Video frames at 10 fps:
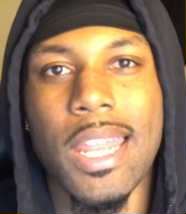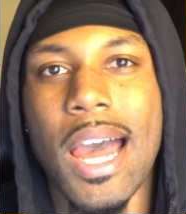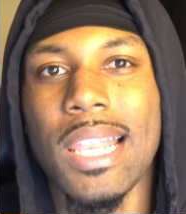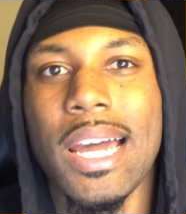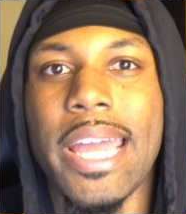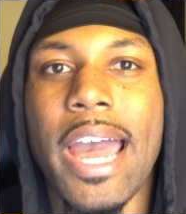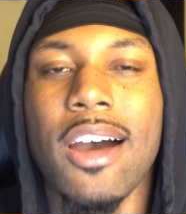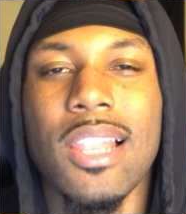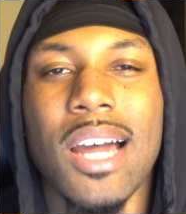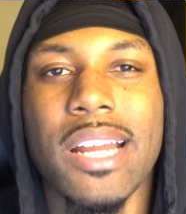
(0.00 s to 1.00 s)
Now, I like
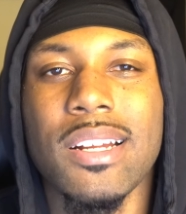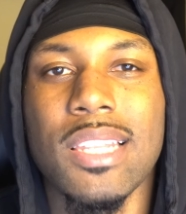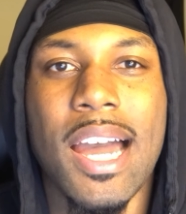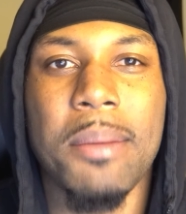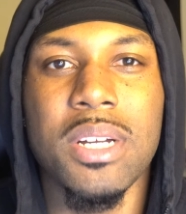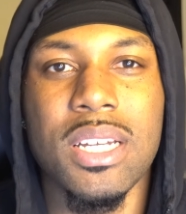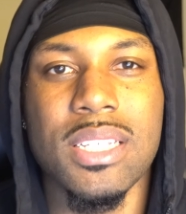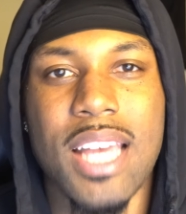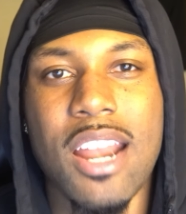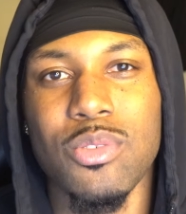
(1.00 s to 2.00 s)
Outlier a lot
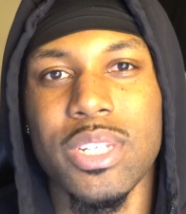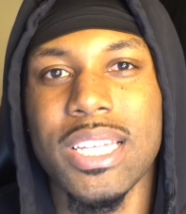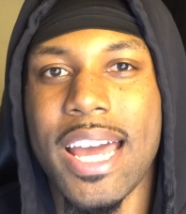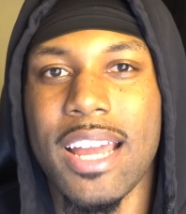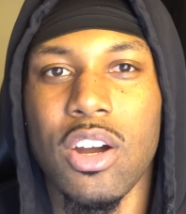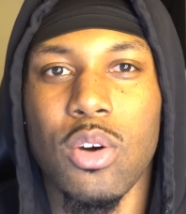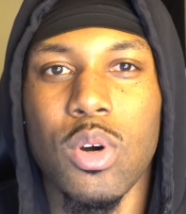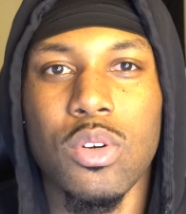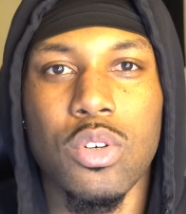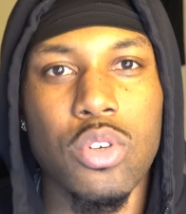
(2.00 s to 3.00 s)
because I don't really got to go
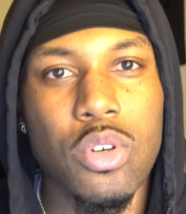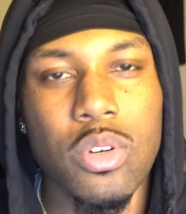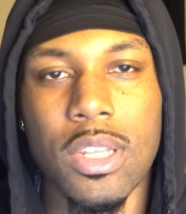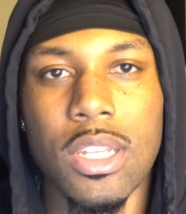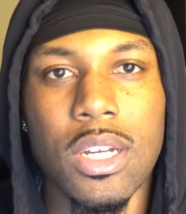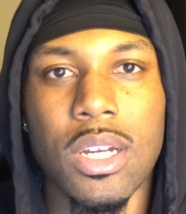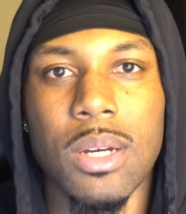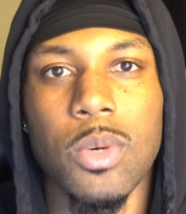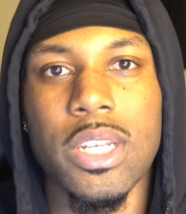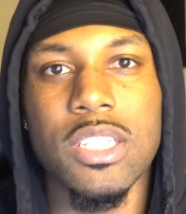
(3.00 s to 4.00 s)
on Google and look
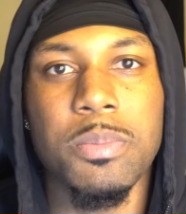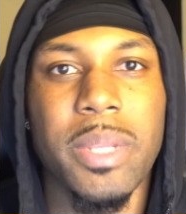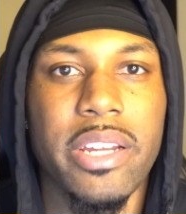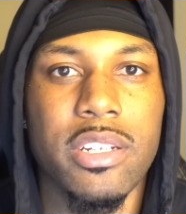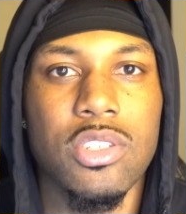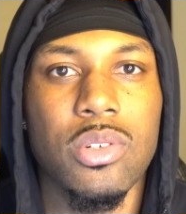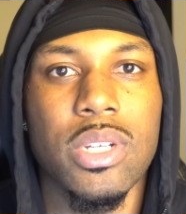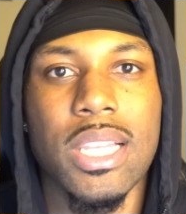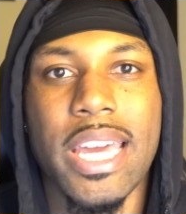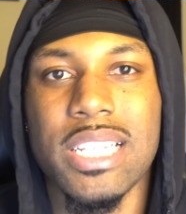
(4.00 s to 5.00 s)
up what this player is doing
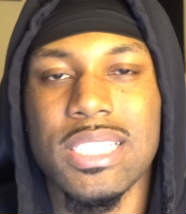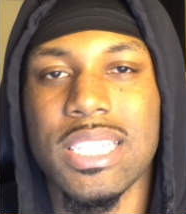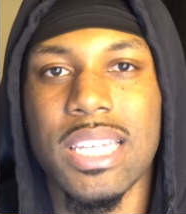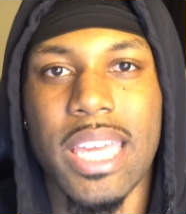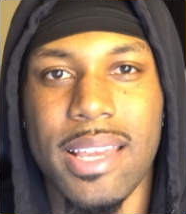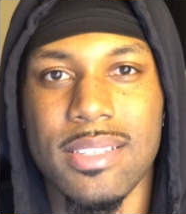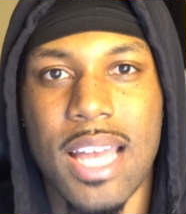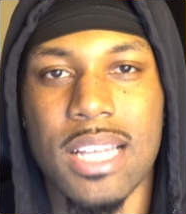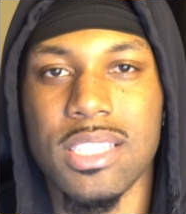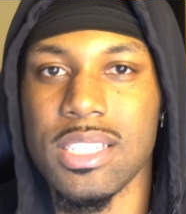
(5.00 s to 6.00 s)
the last 10 games.
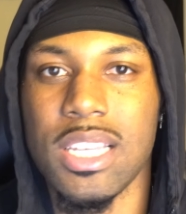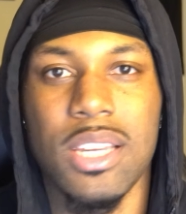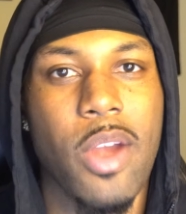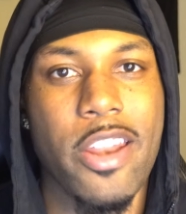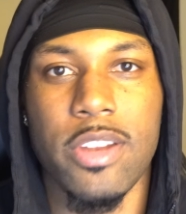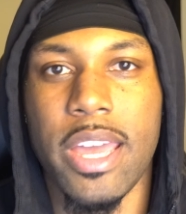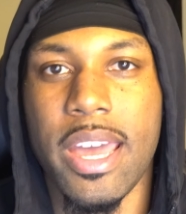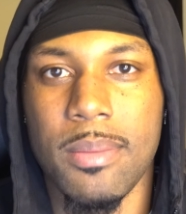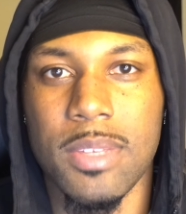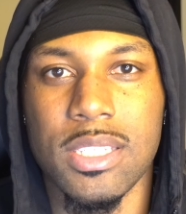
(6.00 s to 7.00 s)
I could just get right on the
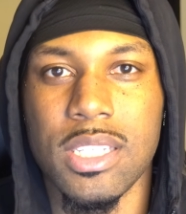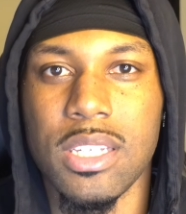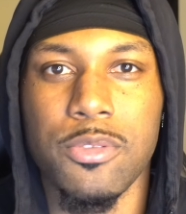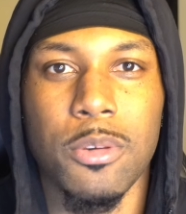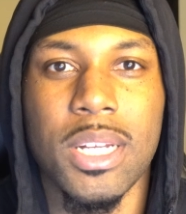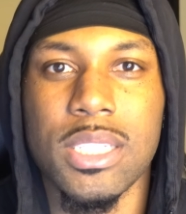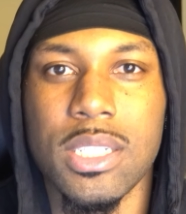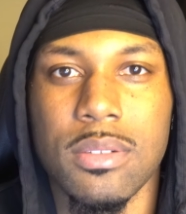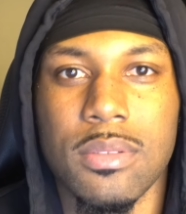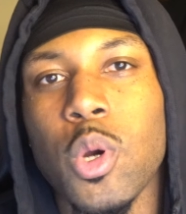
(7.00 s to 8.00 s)
app and see it for
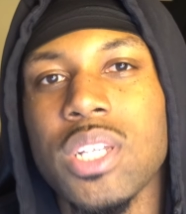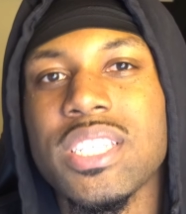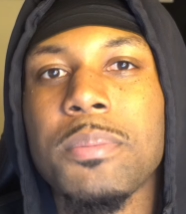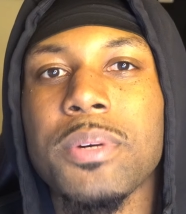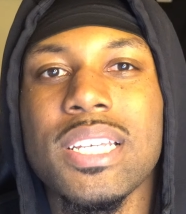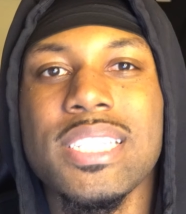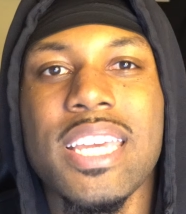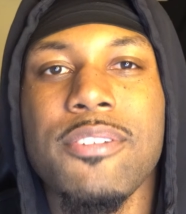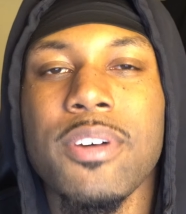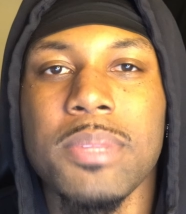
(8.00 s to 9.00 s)
myself. For example, let's
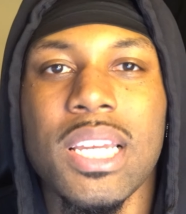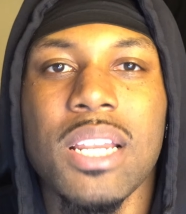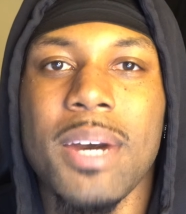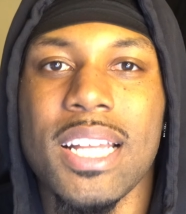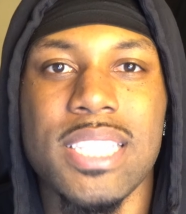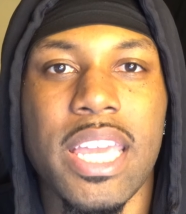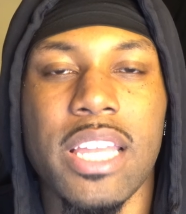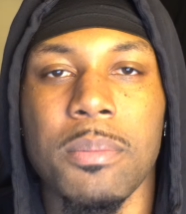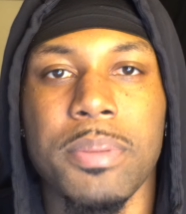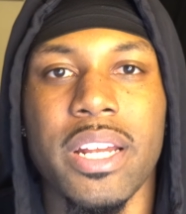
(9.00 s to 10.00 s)
say if I'm thinking about taking
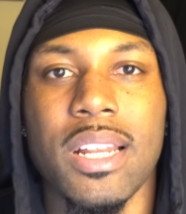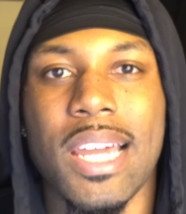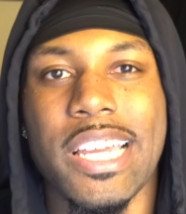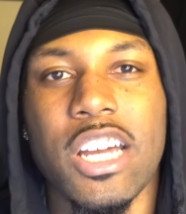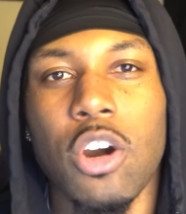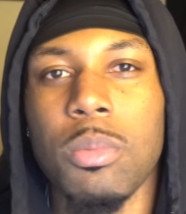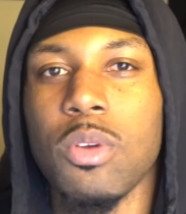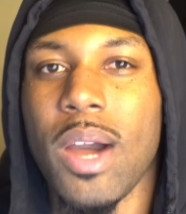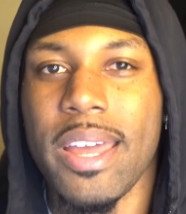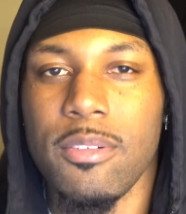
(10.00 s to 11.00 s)
a player like Kobe
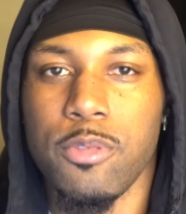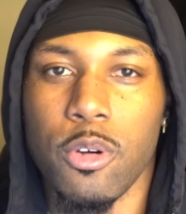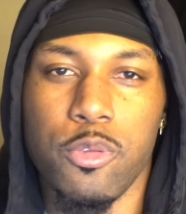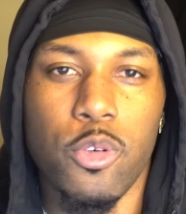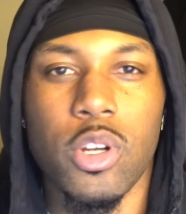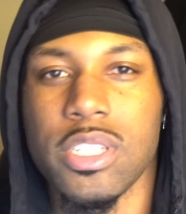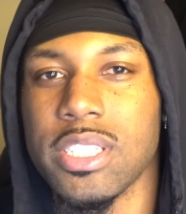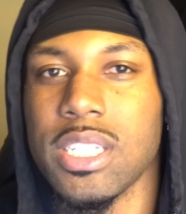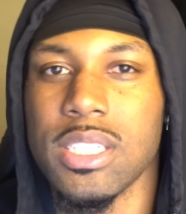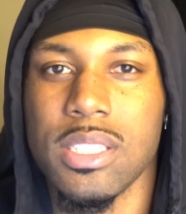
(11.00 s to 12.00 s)
White for 4 assists,